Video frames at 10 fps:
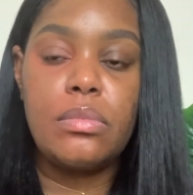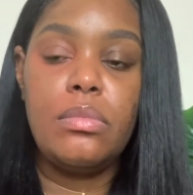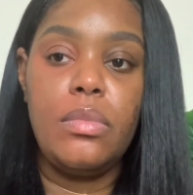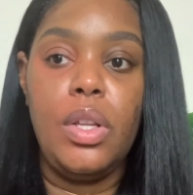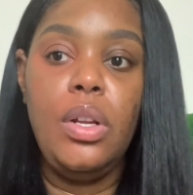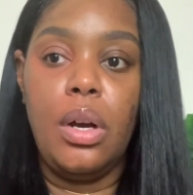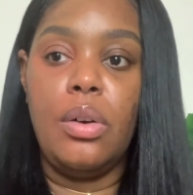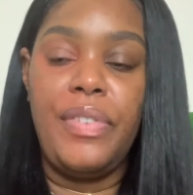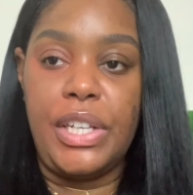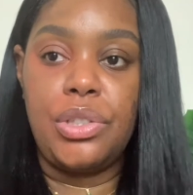you know,
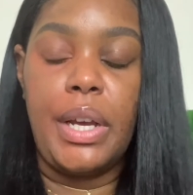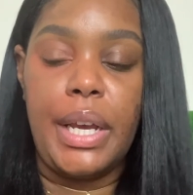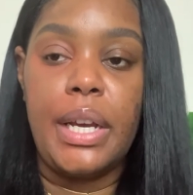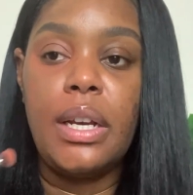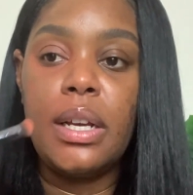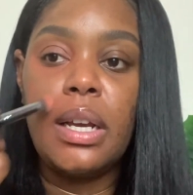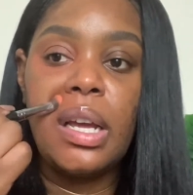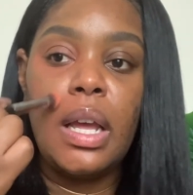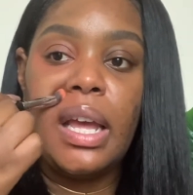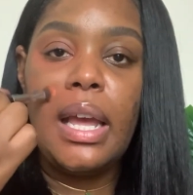facial hair,
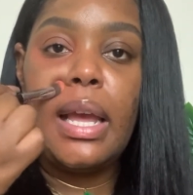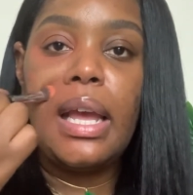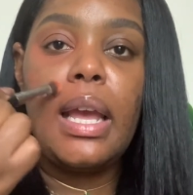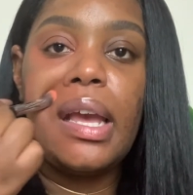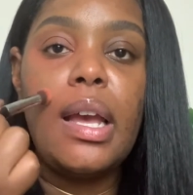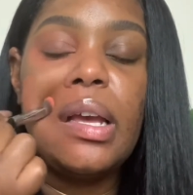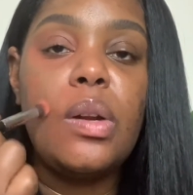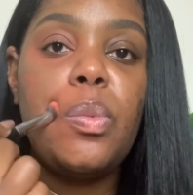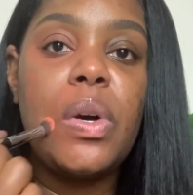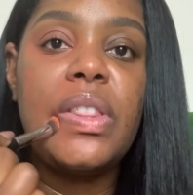
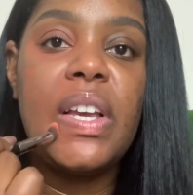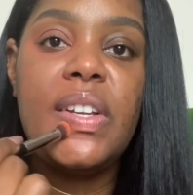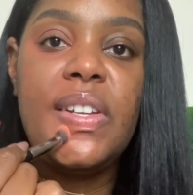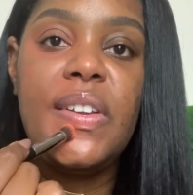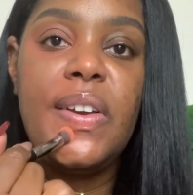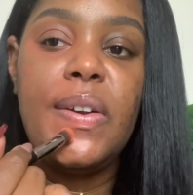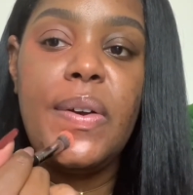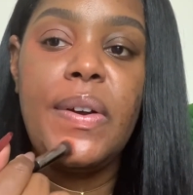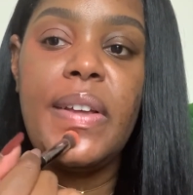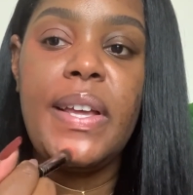and what they
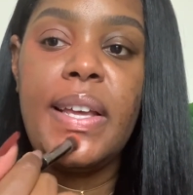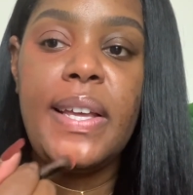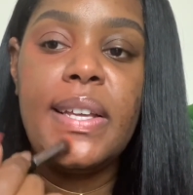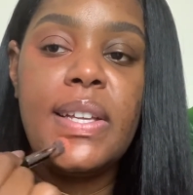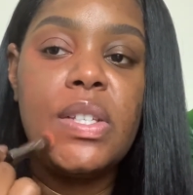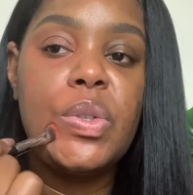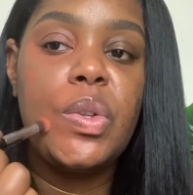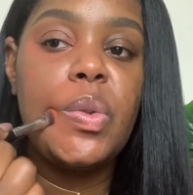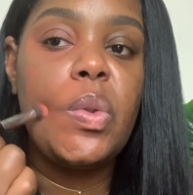do is